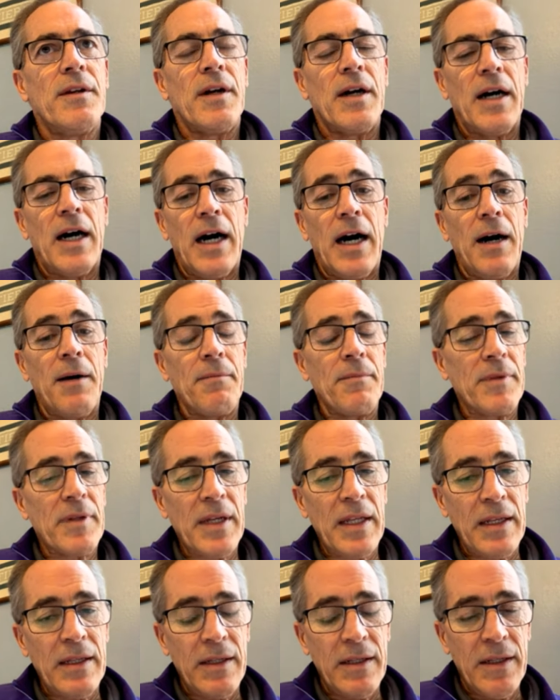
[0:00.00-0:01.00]

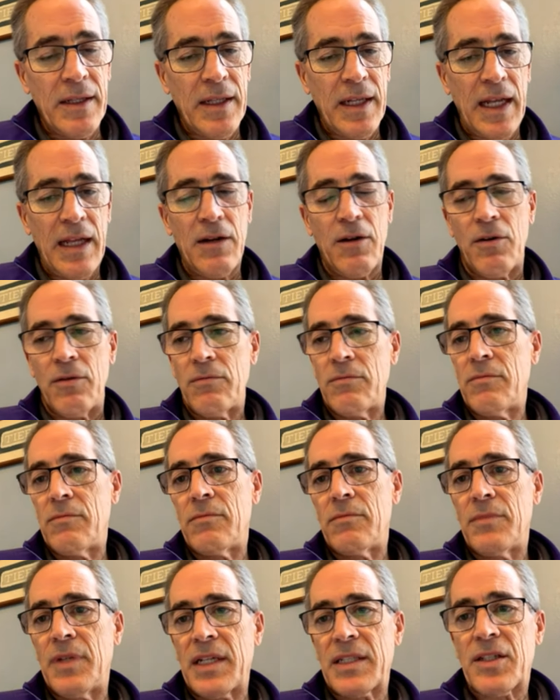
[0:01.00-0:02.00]
and I don't
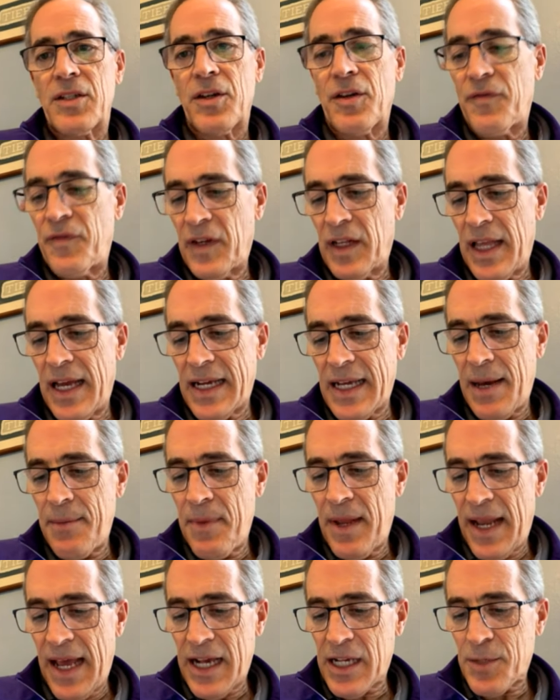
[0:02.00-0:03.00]
necessarily feel like I'm
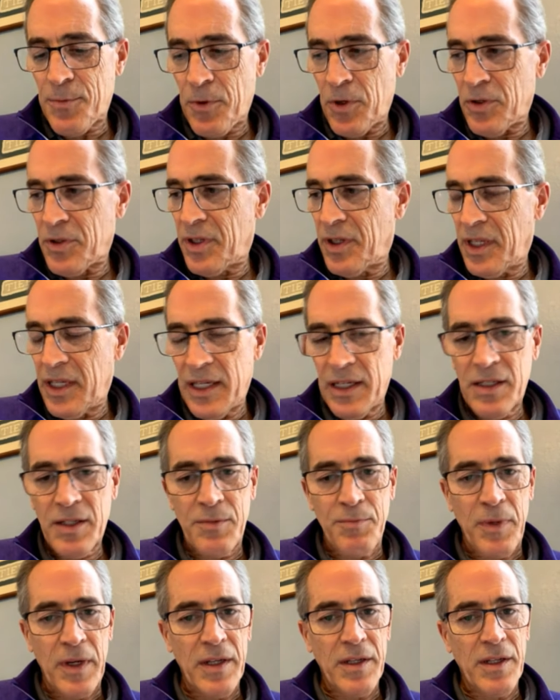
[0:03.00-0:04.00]
an expert to this,
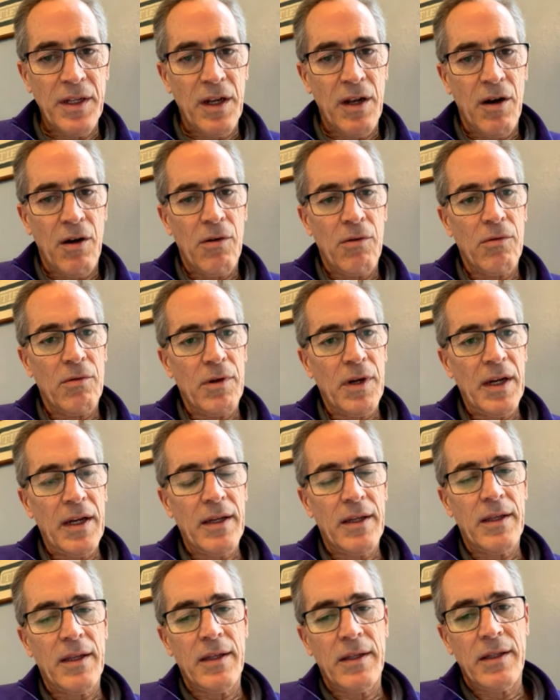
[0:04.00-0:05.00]
but you know
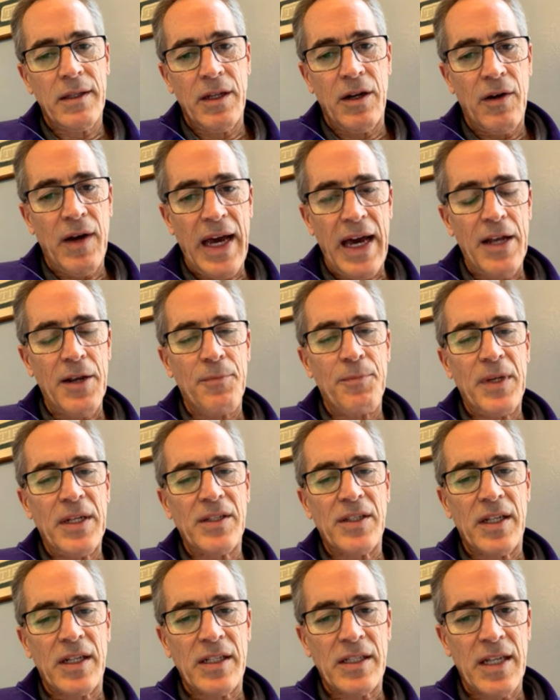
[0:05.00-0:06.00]
how to be
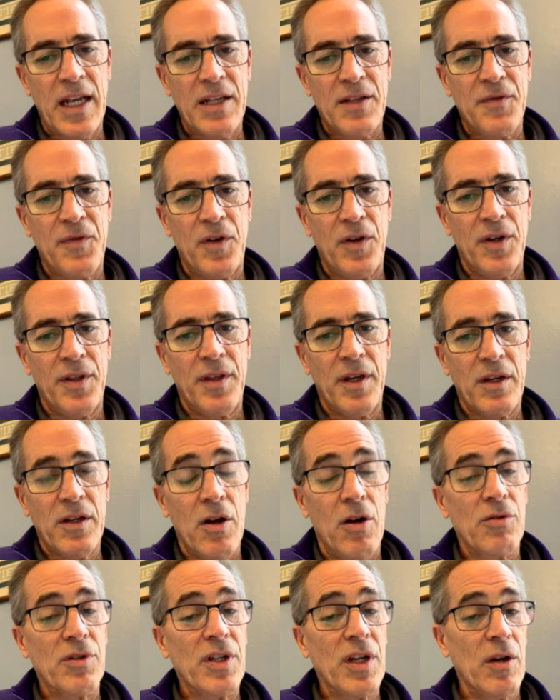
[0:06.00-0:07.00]
successful in the
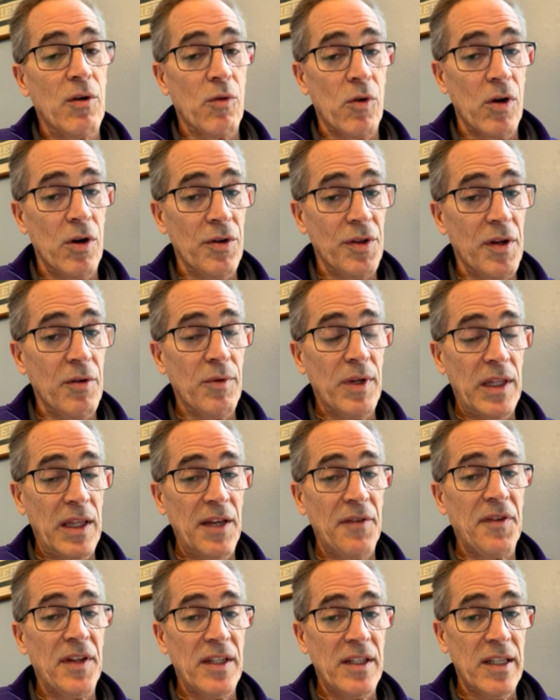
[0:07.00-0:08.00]
coaching world that we
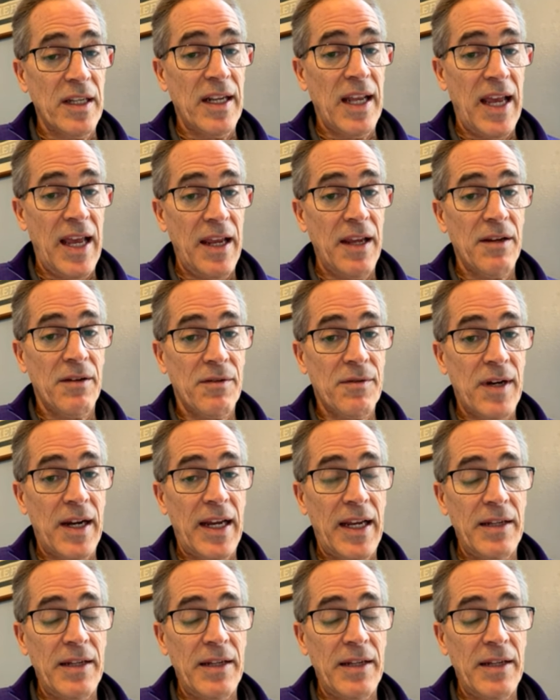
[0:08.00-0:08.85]
live in today, right?